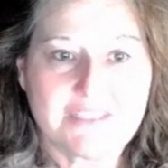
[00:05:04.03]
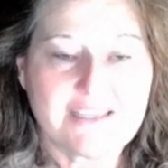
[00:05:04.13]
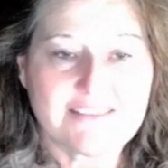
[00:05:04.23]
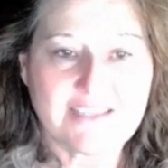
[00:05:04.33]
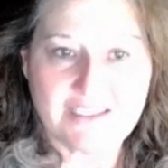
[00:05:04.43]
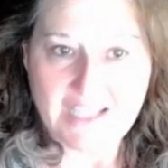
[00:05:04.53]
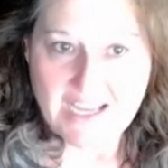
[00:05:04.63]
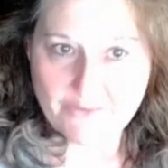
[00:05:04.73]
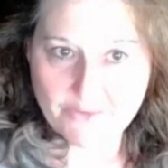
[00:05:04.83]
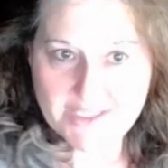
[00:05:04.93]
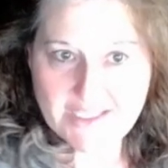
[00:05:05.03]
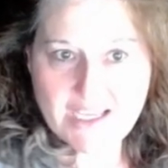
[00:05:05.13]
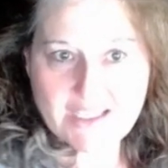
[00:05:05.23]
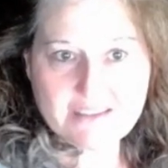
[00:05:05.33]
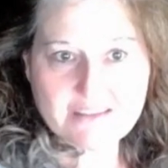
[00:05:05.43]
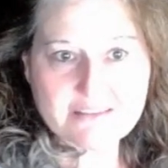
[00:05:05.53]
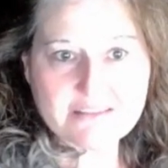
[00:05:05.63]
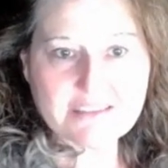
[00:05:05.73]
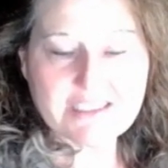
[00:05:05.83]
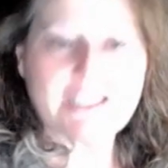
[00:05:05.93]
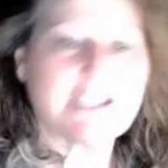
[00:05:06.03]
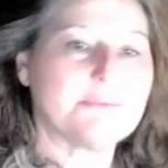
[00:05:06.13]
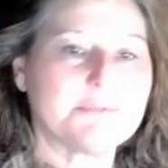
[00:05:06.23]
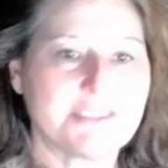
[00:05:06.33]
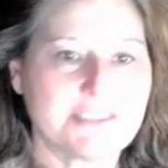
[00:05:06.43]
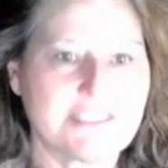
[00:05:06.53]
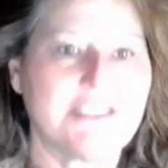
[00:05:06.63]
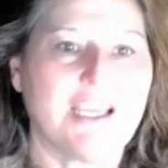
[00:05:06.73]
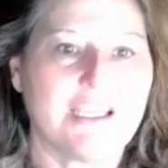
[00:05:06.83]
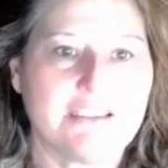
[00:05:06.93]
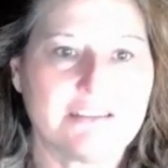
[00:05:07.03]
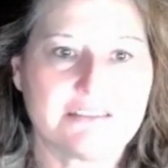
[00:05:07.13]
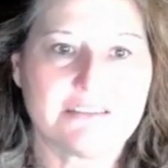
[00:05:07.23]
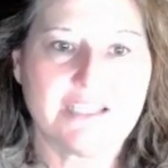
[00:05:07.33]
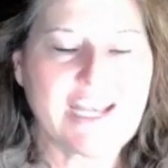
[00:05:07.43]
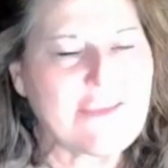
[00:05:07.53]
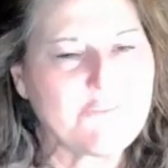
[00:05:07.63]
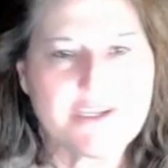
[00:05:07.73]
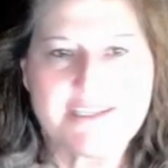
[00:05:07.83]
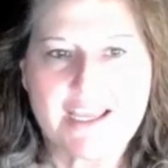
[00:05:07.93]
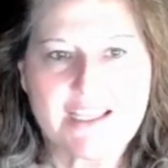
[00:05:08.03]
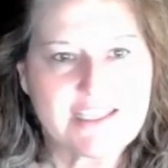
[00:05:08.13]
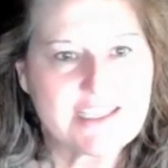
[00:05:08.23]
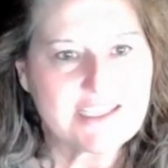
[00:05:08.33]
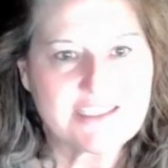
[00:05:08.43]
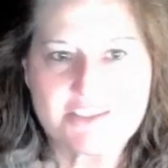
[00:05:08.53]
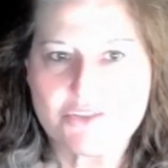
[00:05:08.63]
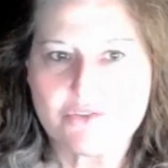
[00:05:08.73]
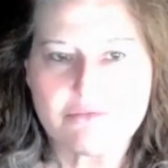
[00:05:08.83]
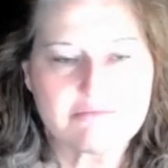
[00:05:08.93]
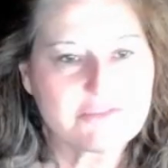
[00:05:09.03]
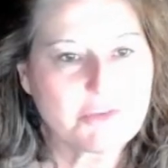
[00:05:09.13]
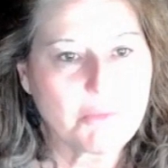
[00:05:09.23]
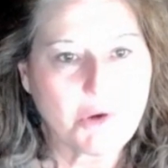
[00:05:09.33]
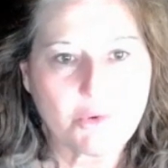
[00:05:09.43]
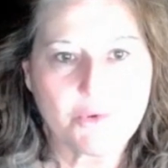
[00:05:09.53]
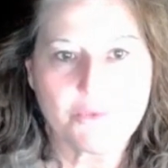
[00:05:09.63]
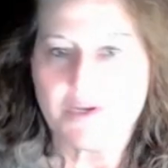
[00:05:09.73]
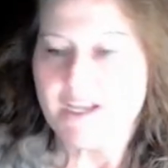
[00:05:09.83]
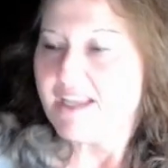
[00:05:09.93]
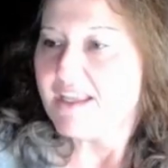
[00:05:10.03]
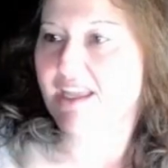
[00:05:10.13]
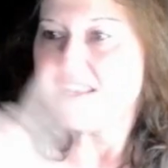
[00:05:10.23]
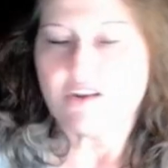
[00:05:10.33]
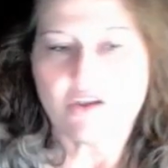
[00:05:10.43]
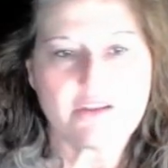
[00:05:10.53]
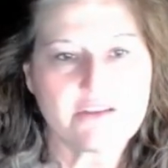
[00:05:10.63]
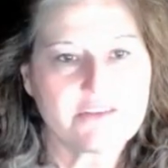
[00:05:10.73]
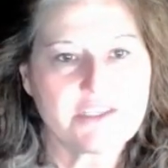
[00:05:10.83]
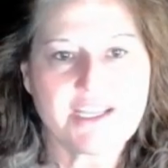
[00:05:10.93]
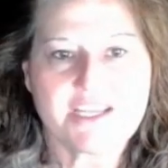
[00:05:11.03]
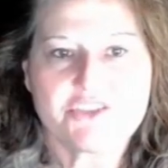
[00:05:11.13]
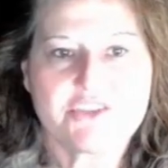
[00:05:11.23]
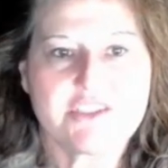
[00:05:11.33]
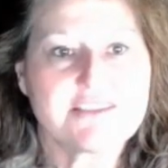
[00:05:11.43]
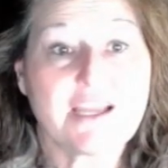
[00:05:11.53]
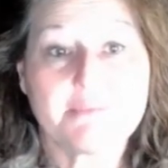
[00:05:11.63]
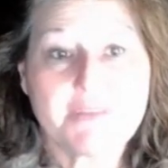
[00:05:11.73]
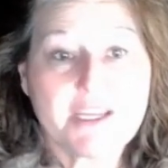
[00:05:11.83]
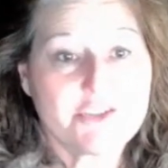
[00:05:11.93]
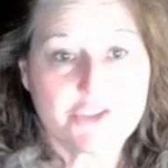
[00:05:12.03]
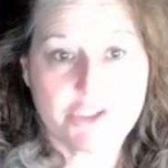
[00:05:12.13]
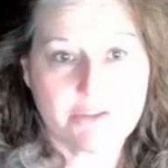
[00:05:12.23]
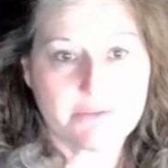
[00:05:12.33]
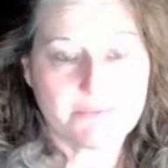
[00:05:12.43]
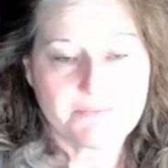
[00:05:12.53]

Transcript: as an every day leading up to today and every day leading till tomorrow and this time next year.